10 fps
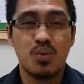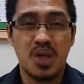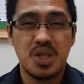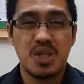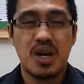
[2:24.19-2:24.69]

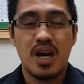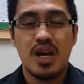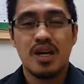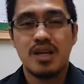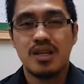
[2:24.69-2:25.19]
which
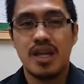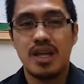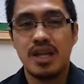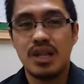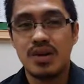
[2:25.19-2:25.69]

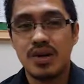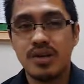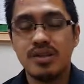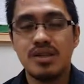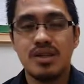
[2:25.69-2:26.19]
they
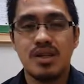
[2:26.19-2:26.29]
learn.